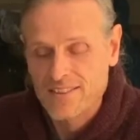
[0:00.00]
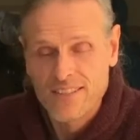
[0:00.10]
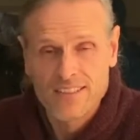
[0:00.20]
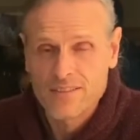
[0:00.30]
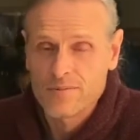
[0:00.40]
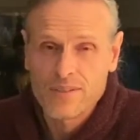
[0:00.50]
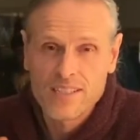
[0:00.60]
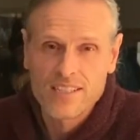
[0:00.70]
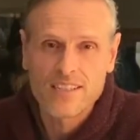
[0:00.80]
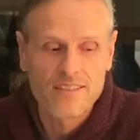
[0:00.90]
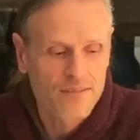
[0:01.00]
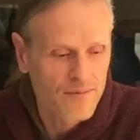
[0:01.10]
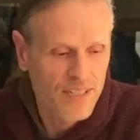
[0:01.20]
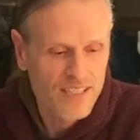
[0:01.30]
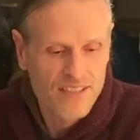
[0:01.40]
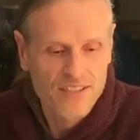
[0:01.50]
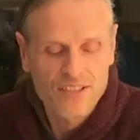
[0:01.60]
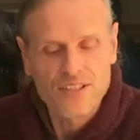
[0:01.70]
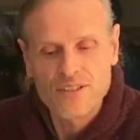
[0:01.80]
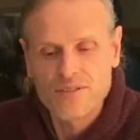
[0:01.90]
so that's a really good reason
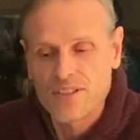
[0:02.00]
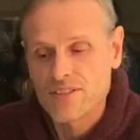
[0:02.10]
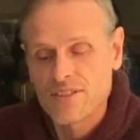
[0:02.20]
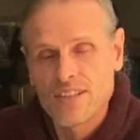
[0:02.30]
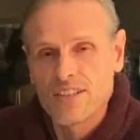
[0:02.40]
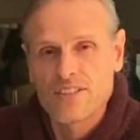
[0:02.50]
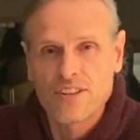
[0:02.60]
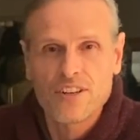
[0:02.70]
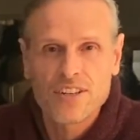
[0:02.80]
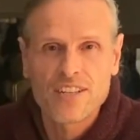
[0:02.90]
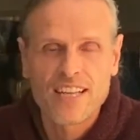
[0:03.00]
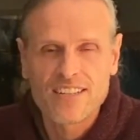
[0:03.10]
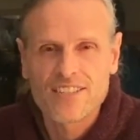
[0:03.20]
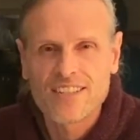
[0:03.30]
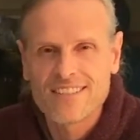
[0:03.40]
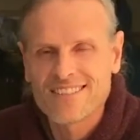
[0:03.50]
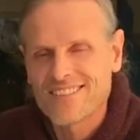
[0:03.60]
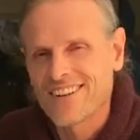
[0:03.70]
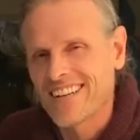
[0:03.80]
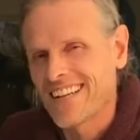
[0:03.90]
to just start your collection,
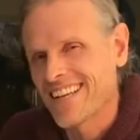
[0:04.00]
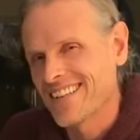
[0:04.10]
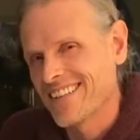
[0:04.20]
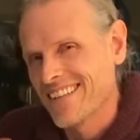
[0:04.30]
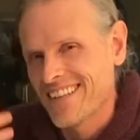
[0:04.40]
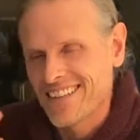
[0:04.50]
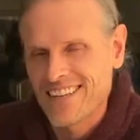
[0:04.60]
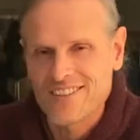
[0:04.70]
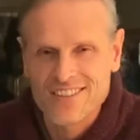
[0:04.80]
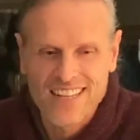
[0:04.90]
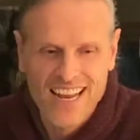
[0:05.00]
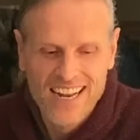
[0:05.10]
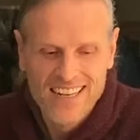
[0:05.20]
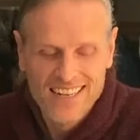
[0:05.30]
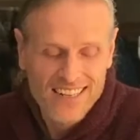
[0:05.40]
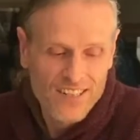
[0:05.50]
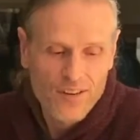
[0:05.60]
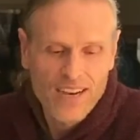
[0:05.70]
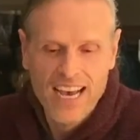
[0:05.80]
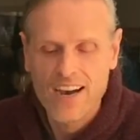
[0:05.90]
start getting the understanding and
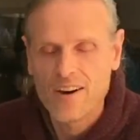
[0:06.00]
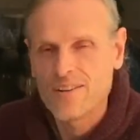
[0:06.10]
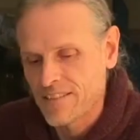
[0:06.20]
know-how.